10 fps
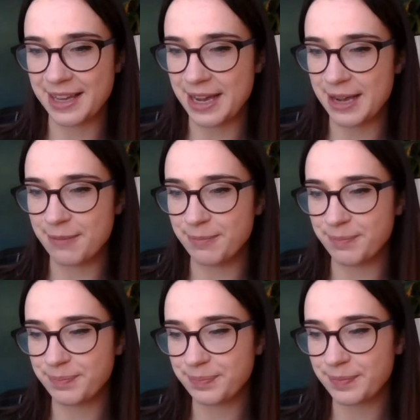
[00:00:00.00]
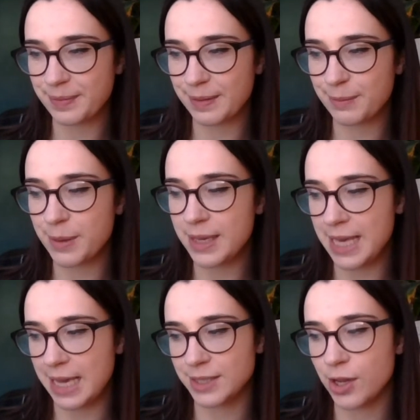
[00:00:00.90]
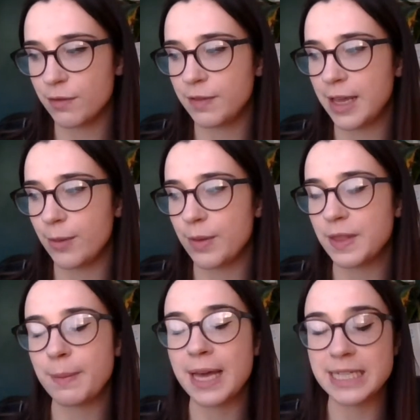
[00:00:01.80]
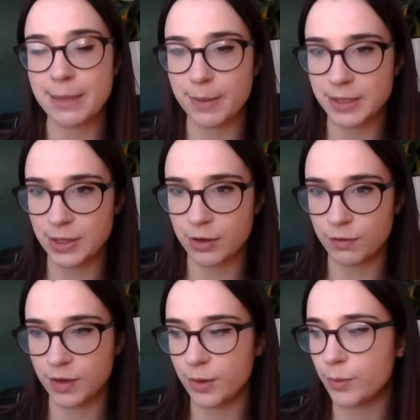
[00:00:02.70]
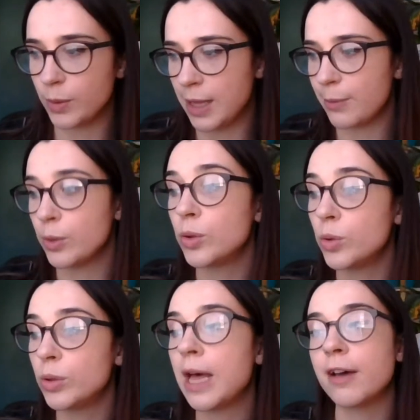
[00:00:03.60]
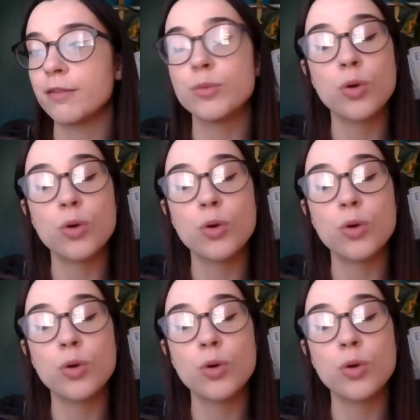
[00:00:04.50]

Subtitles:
But yes, hopefully when the pandemic's over, we'll all have more